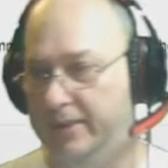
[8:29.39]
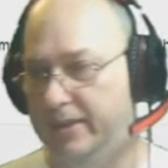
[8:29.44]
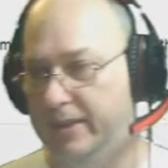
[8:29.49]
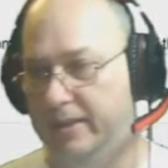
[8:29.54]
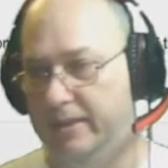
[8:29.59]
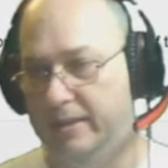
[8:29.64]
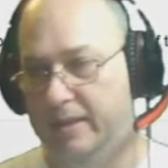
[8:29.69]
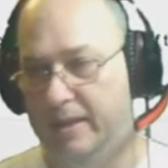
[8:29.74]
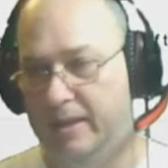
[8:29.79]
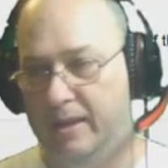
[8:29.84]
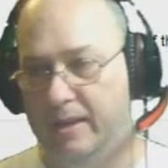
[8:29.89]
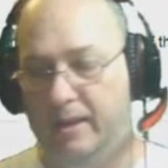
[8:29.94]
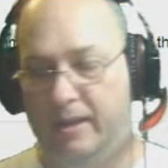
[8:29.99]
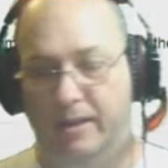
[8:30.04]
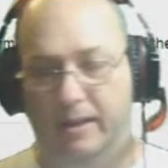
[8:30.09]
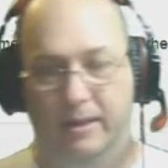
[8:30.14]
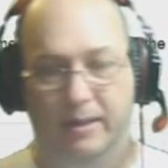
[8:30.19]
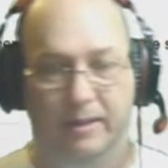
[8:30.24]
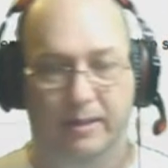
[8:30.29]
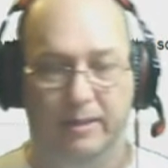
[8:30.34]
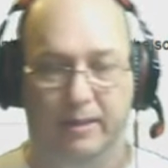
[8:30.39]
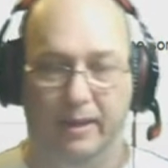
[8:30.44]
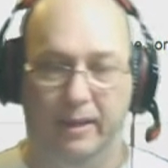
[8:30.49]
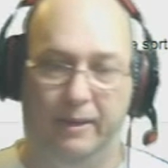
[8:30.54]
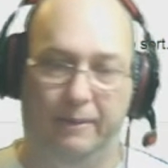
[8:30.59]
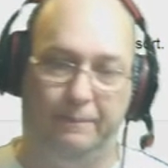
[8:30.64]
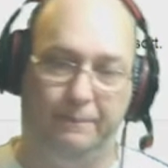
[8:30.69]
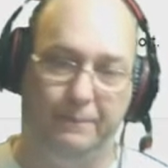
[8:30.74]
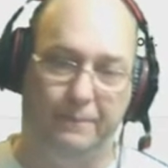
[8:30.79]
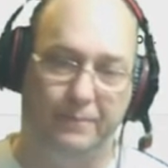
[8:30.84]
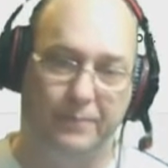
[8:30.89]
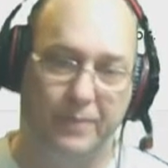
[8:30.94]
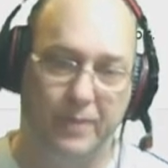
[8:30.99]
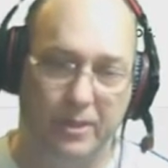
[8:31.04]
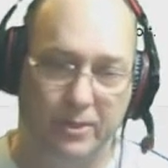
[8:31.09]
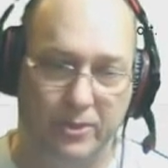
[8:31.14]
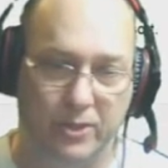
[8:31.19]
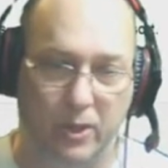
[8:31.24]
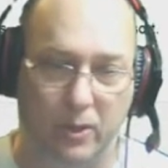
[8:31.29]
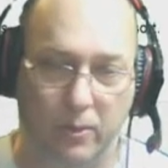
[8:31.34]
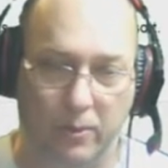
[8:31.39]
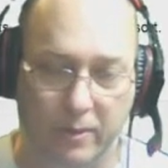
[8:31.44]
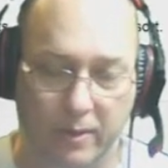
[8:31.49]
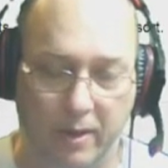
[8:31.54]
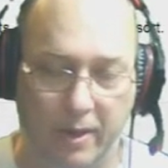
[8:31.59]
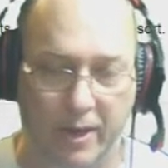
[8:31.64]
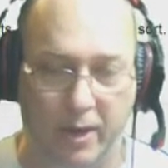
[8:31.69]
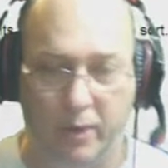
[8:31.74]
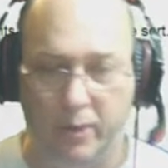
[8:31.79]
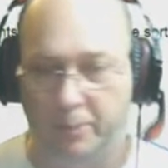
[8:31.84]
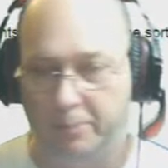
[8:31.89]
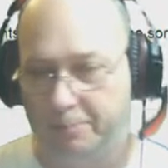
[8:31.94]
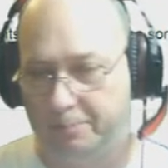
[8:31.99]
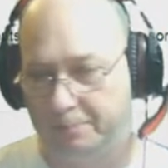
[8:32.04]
then, yeah. So, and all the